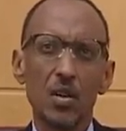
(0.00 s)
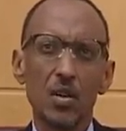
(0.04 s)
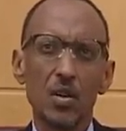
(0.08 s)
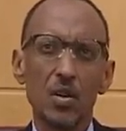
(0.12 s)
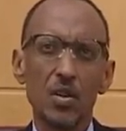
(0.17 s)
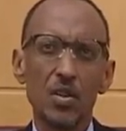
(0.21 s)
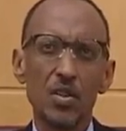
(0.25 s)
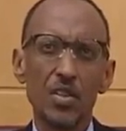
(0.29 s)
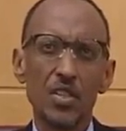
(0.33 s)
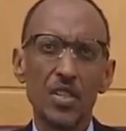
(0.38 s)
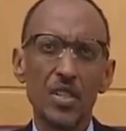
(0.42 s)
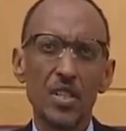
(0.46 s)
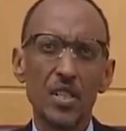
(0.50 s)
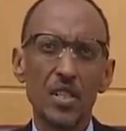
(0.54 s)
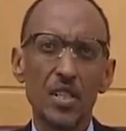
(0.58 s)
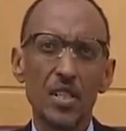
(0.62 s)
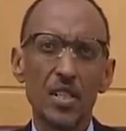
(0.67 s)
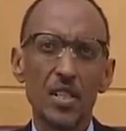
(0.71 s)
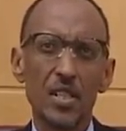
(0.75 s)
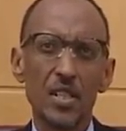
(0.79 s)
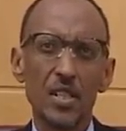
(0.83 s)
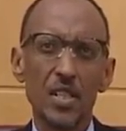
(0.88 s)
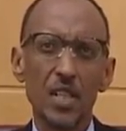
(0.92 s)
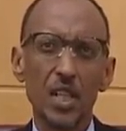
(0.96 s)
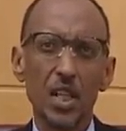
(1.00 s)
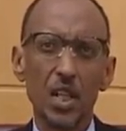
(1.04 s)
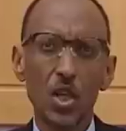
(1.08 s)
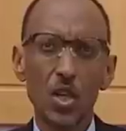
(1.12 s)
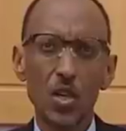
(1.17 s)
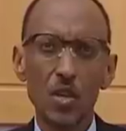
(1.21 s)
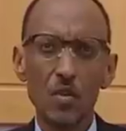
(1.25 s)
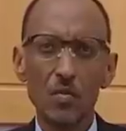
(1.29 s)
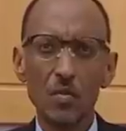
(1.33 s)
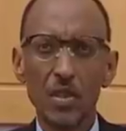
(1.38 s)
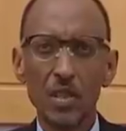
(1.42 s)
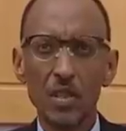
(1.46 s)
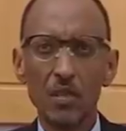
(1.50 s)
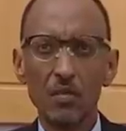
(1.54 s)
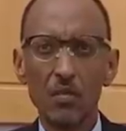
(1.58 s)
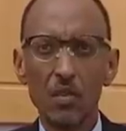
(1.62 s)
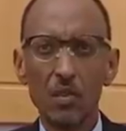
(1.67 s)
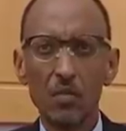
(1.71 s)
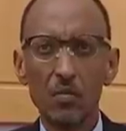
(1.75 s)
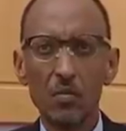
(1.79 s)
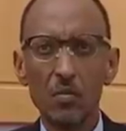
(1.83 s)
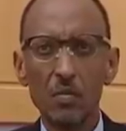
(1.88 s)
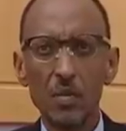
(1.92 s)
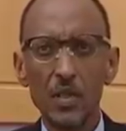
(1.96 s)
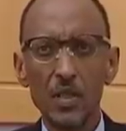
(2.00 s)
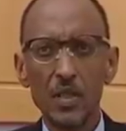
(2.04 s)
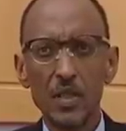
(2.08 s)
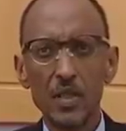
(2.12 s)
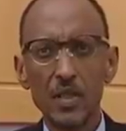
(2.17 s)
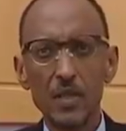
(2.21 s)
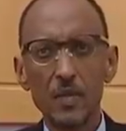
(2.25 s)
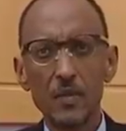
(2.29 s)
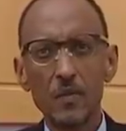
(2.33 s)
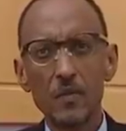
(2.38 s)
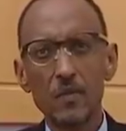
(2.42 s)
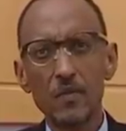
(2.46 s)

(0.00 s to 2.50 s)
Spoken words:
conscious economic development